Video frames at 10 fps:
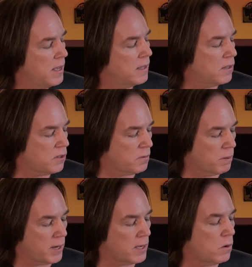This is
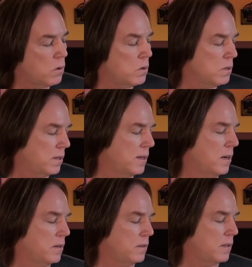pretty cool. You
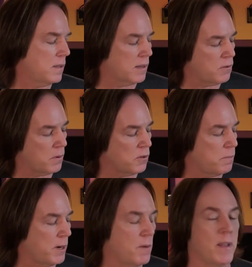know, that's where
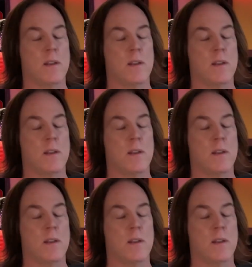Spider-Man,